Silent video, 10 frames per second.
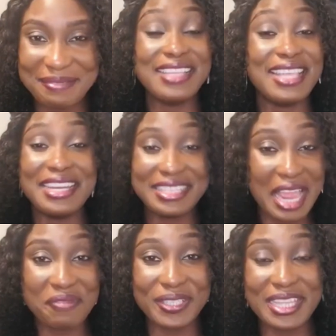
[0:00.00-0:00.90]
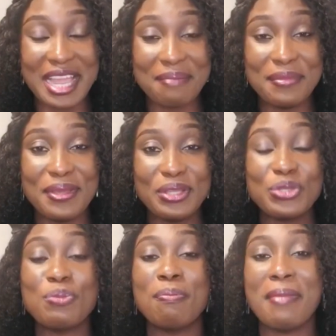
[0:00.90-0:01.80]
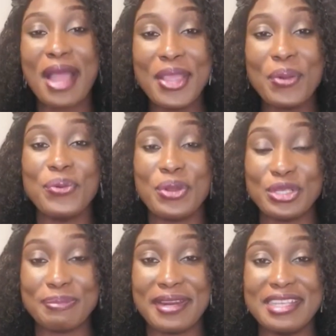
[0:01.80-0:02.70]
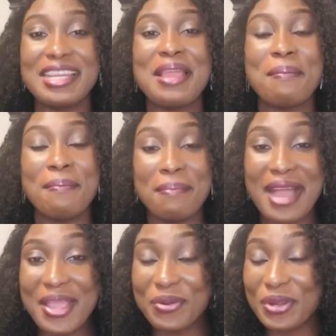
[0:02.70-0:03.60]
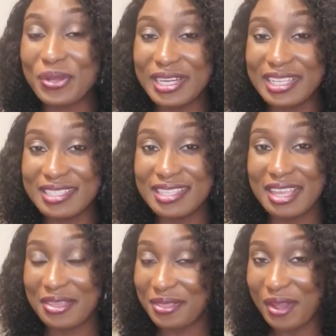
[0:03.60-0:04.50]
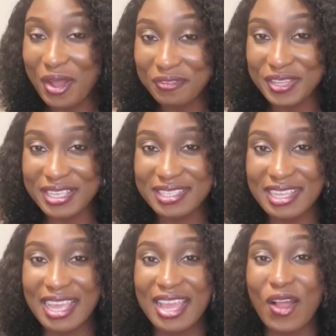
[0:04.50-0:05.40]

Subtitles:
I say this every time to my own husband, my own colleagues in the office,